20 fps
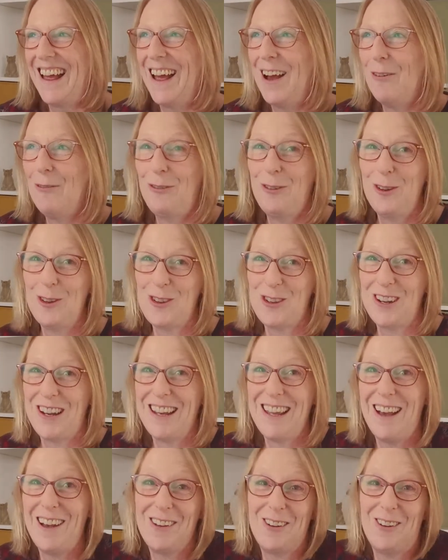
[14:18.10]

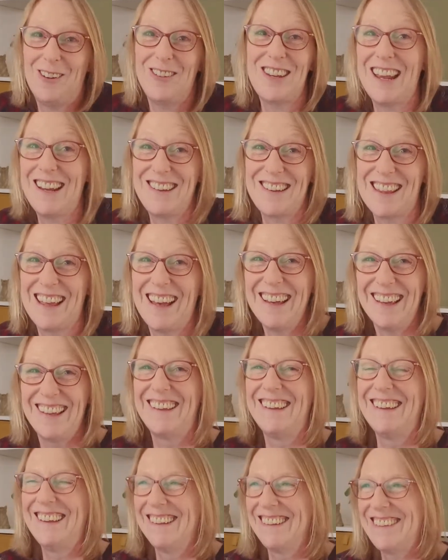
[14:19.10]
unfortunately, I can't change that.
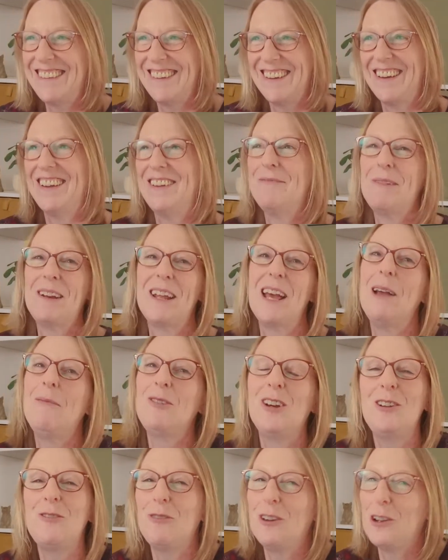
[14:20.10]
But I am
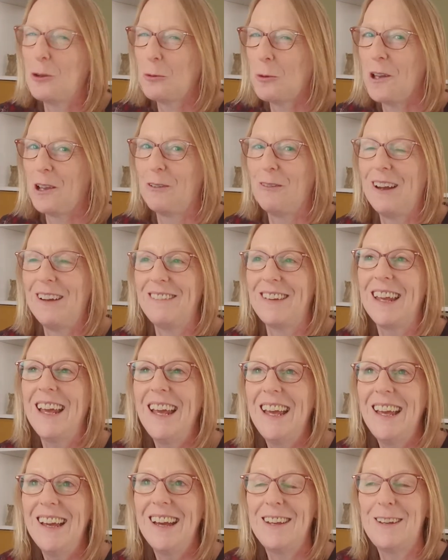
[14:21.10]
trying to find
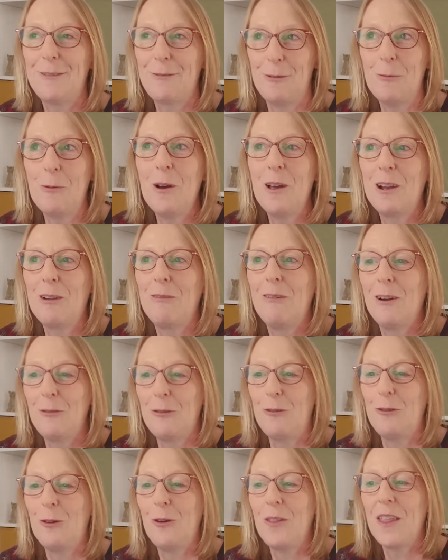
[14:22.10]
a different workaround
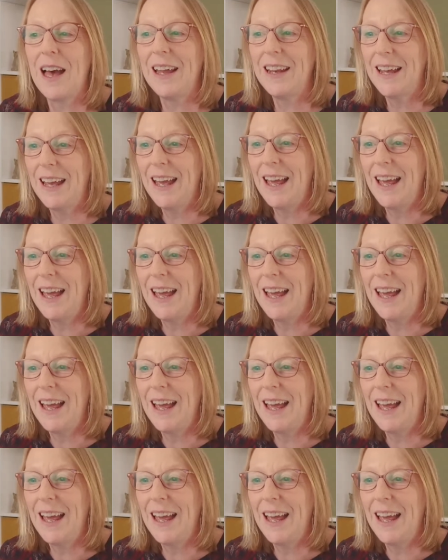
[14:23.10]
for that.